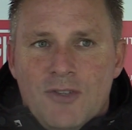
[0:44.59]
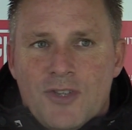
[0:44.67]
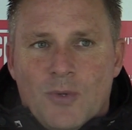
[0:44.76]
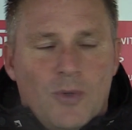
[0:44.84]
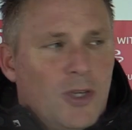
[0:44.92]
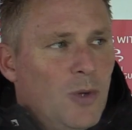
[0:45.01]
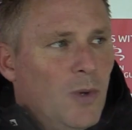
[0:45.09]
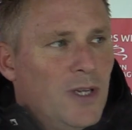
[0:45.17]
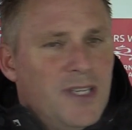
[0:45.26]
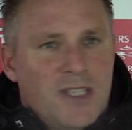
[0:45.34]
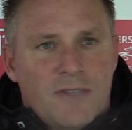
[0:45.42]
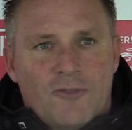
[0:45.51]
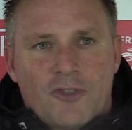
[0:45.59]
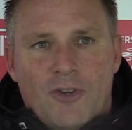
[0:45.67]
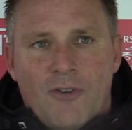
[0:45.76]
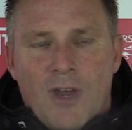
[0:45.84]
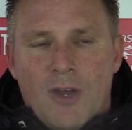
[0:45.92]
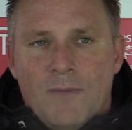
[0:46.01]
You saw the qualities of
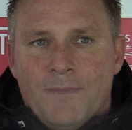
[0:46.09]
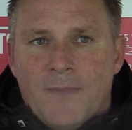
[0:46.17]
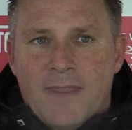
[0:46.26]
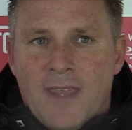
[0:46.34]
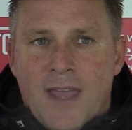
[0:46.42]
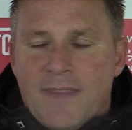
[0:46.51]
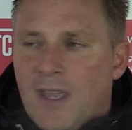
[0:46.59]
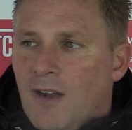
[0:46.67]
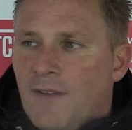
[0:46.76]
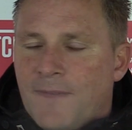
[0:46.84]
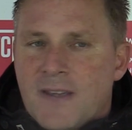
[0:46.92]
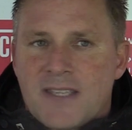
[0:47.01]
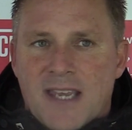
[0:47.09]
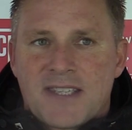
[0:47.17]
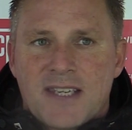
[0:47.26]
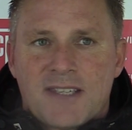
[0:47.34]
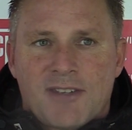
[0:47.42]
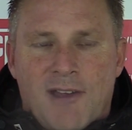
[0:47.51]
Truro, and they are a
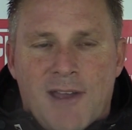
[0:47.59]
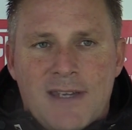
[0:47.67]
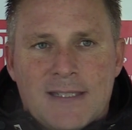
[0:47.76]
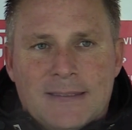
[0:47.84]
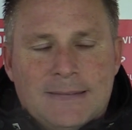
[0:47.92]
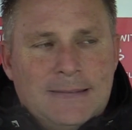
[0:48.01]
fantastic side.